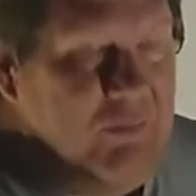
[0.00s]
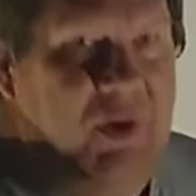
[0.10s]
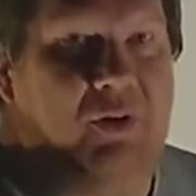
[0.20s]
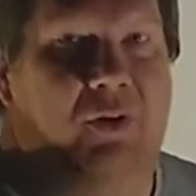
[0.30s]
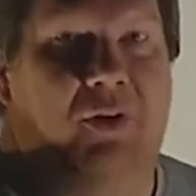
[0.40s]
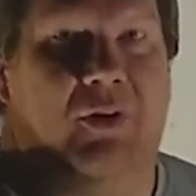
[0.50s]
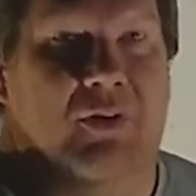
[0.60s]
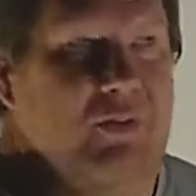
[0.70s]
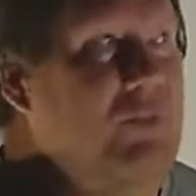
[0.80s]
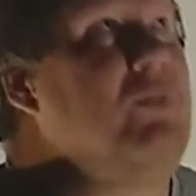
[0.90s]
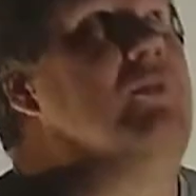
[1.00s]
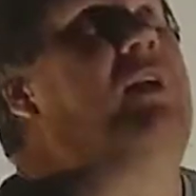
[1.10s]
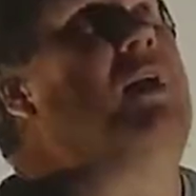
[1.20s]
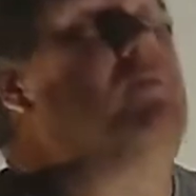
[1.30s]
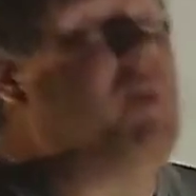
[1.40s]
because it's so
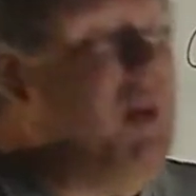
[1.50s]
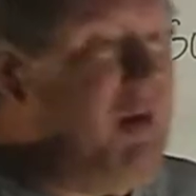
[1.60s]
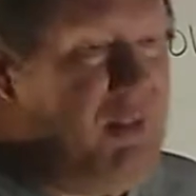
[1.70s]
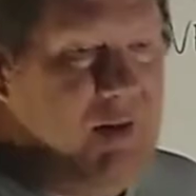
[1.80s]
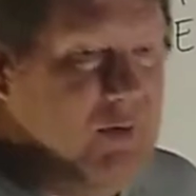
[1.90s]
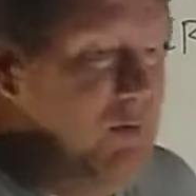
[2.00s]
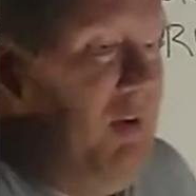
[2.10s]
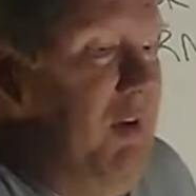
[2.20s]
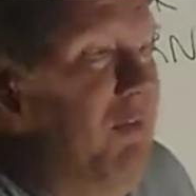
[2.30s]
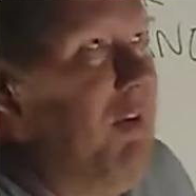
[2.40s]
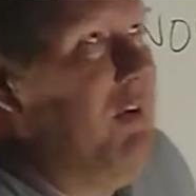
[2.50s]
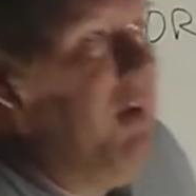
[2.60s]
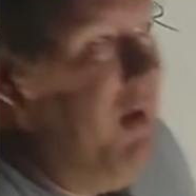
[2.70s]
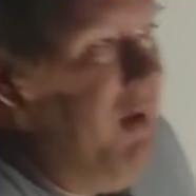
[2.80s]
damn big they couldn't even